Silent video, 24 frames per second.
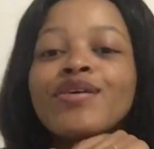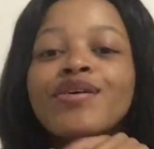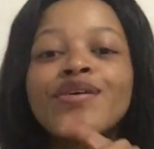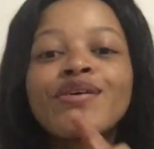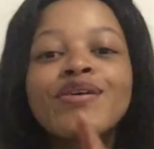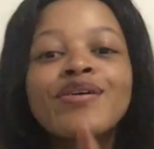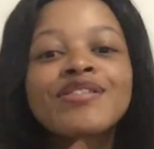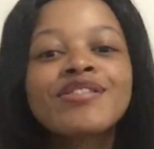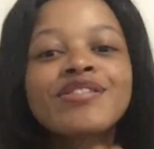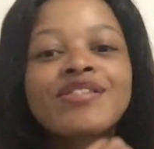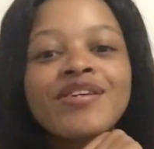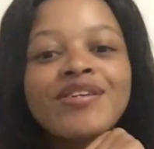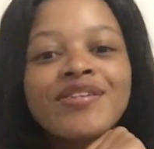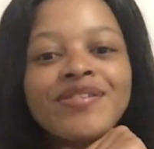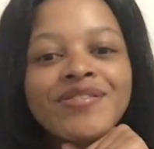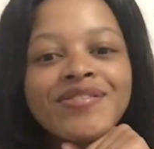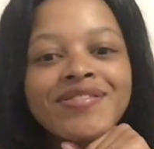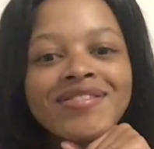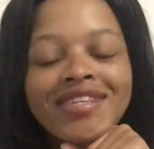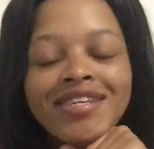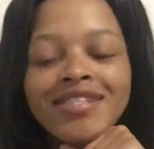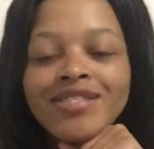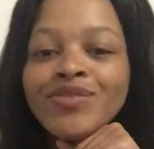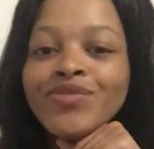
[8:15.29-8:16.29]
Also,
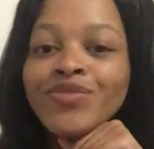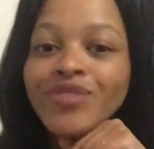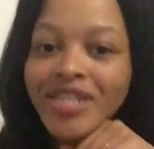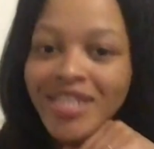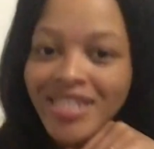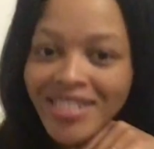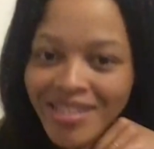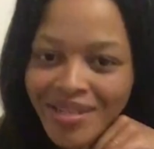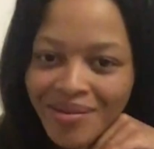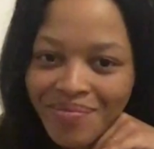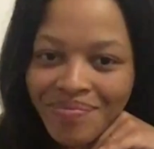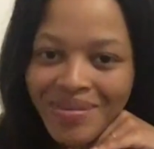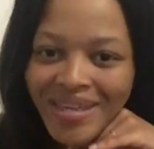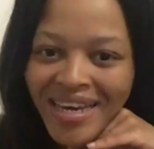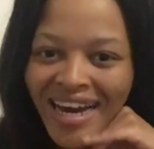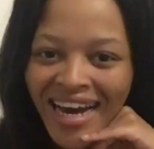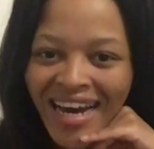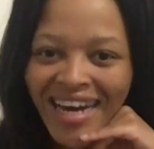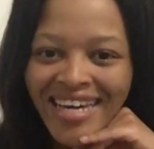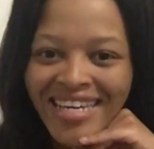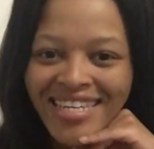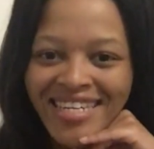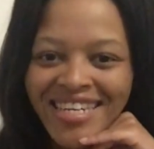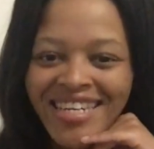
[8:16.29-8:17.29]
there's a reason
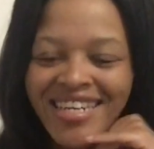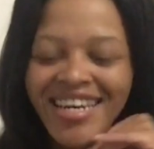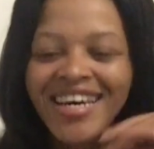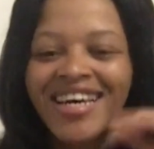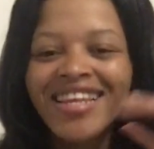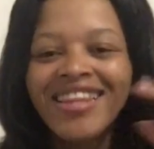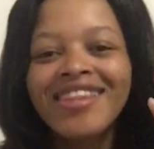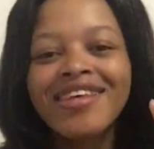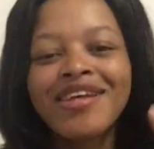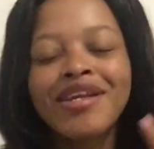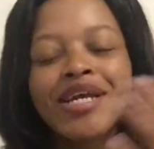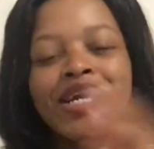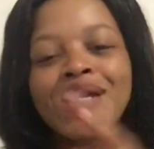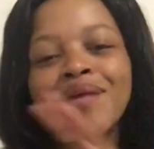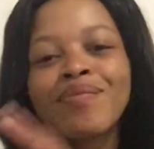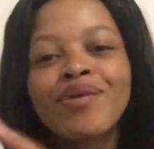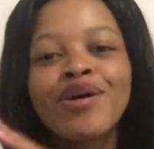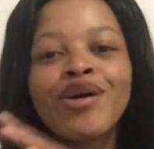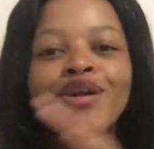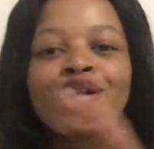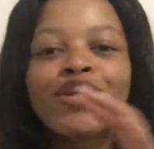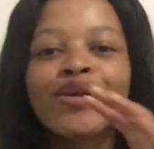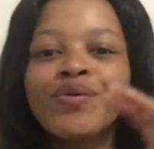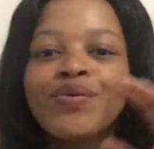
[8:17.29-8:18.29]
behind the name
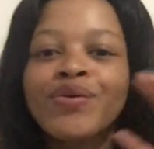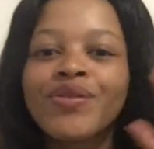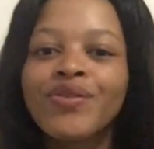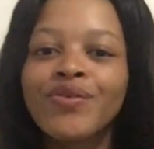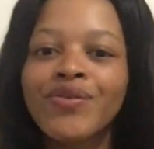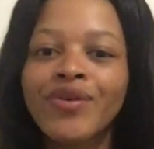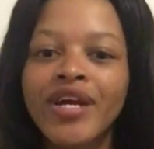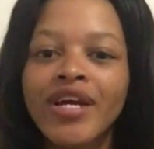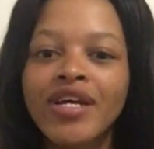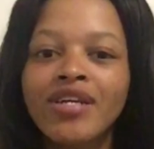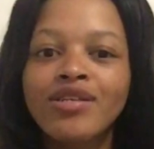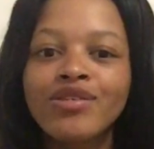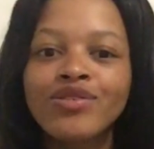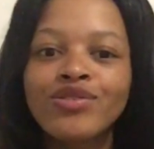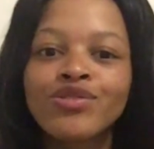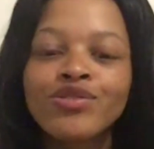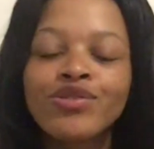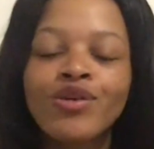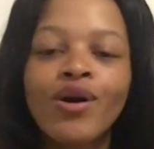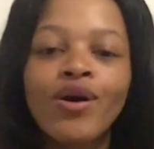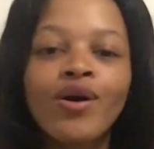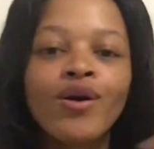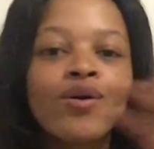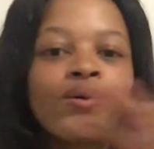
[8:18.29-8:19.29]
Glow With Red,
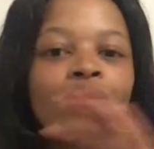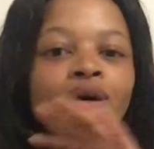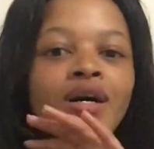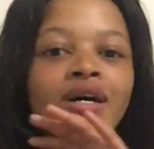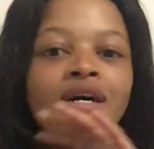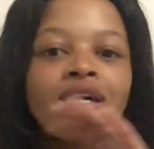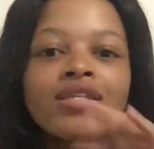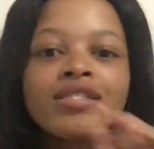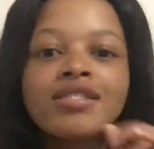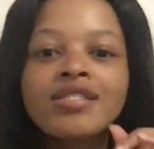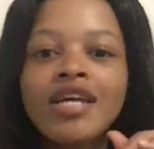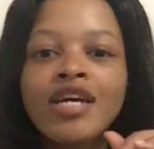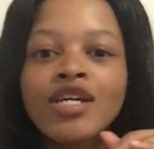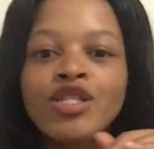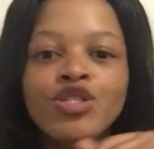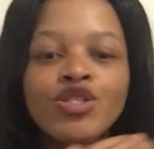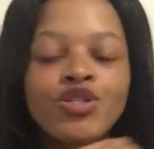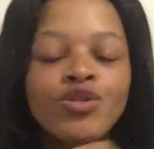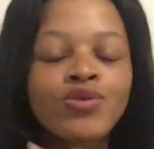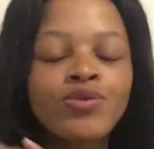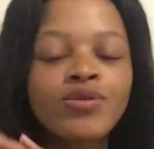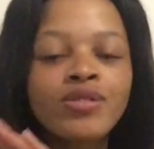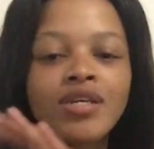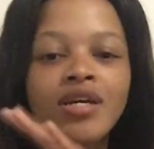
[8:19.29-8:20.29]
so stay
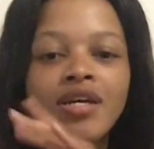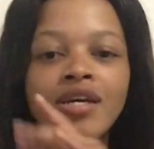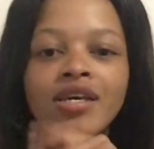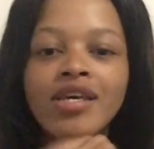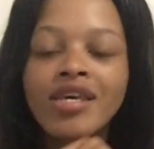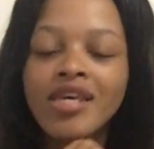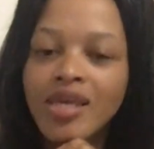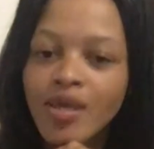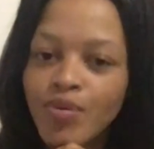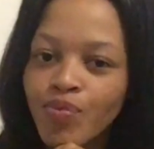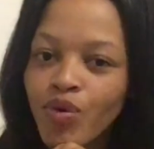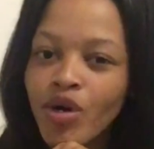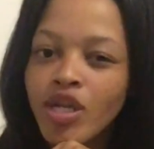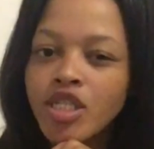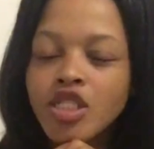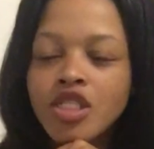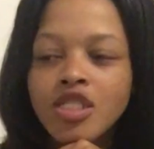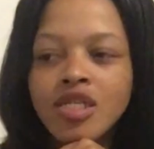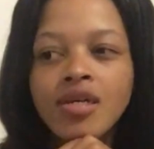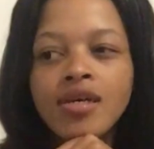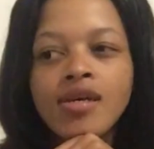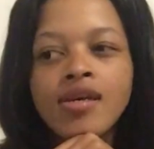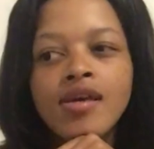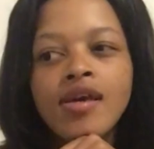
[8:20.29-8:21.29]
tuned, keep
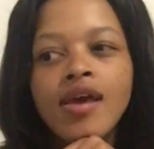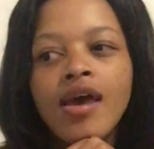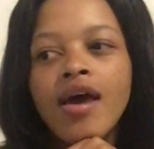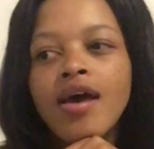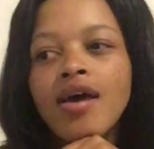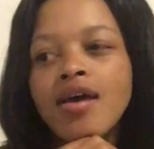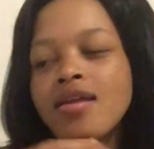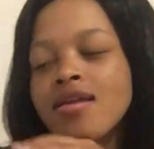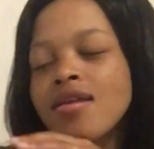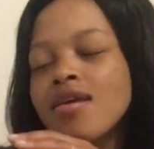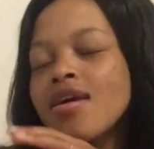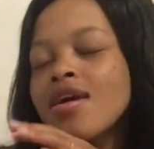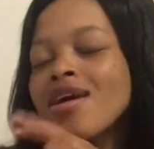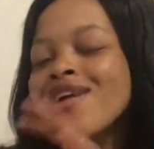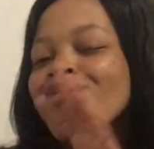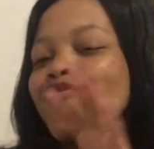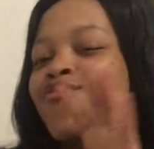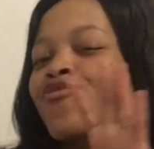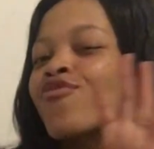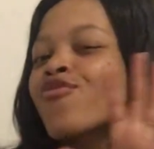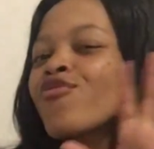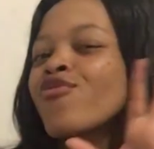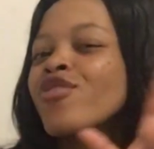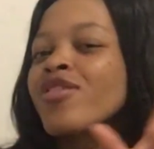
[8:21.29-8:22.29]
watching, and
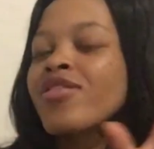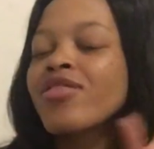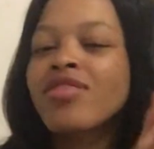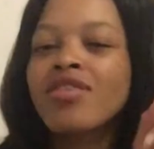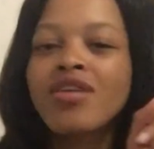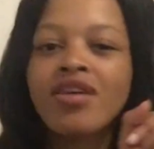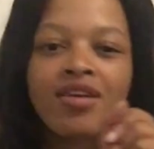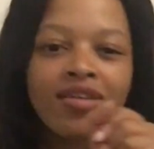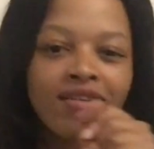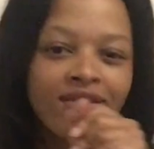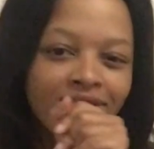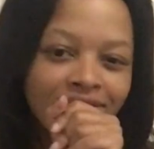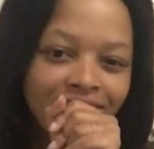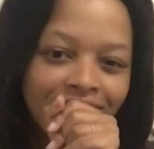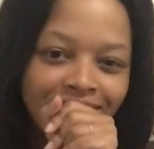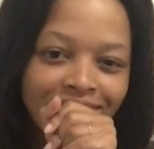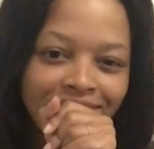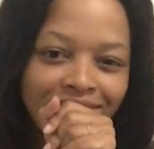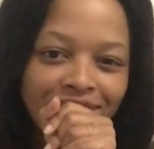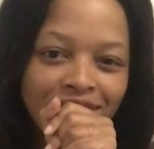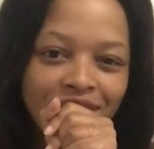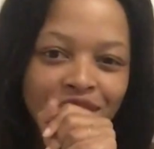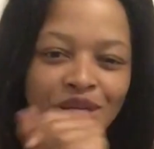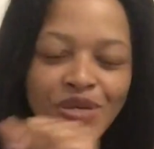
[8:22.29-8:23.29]
everything
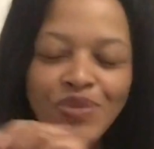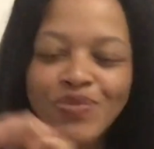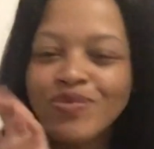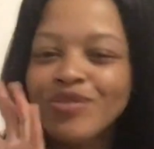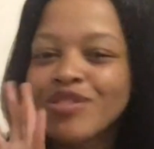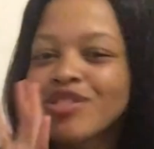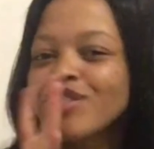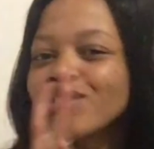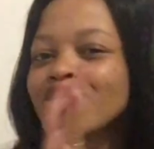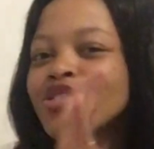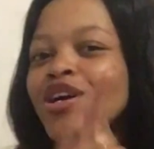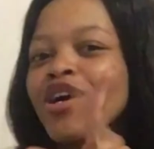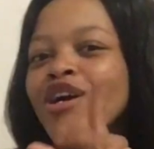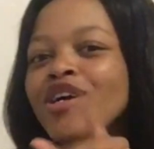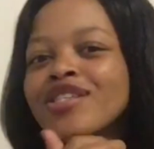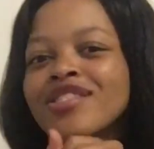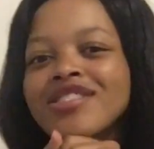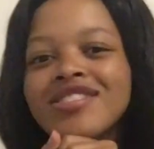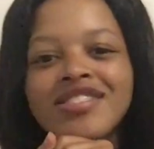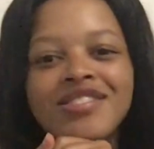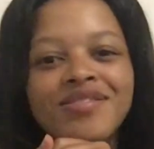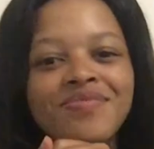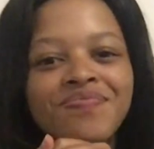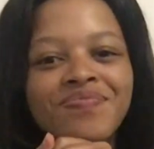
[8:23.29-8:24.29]
will
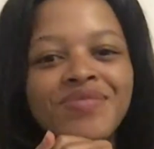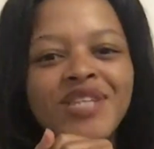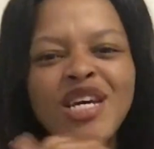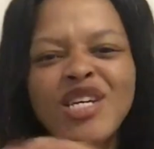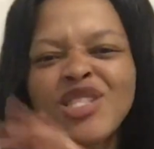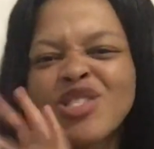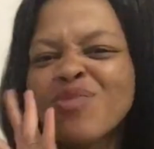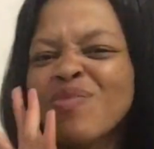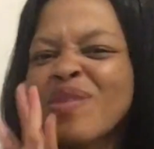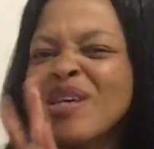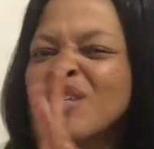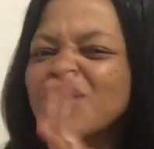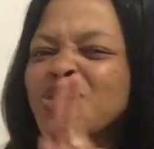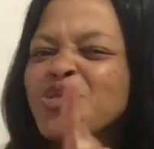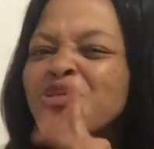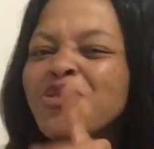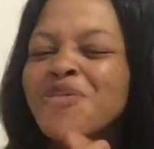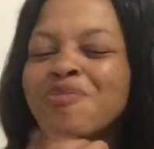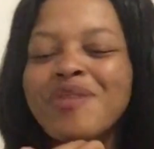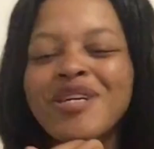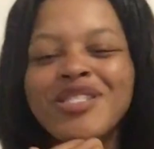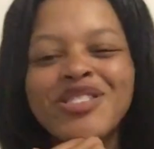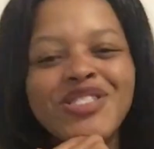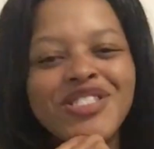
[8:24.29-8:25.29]
start to make so
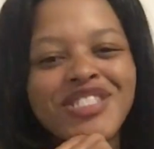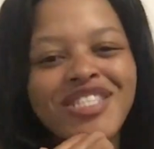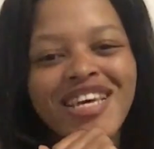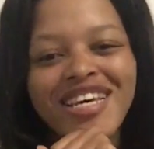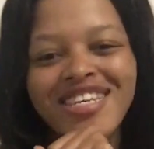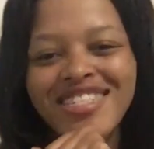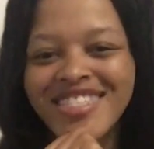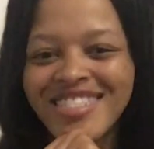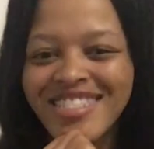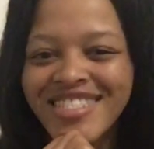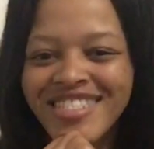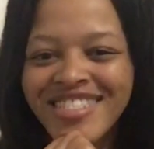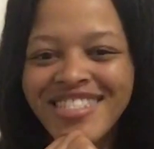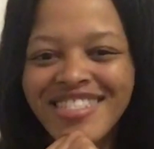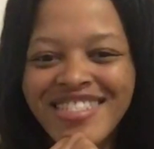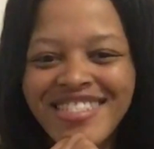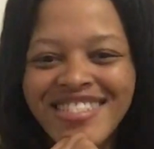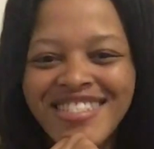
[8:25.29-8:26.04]
much sense.